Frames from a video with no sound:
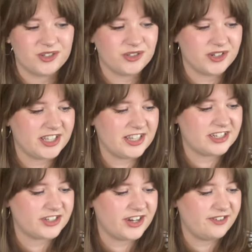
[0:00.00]
story
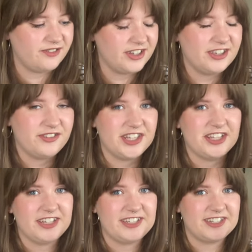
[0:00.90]
collection. I really, really
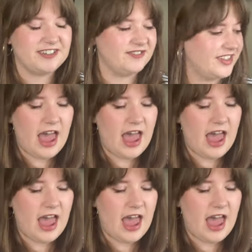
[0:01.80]
liked it.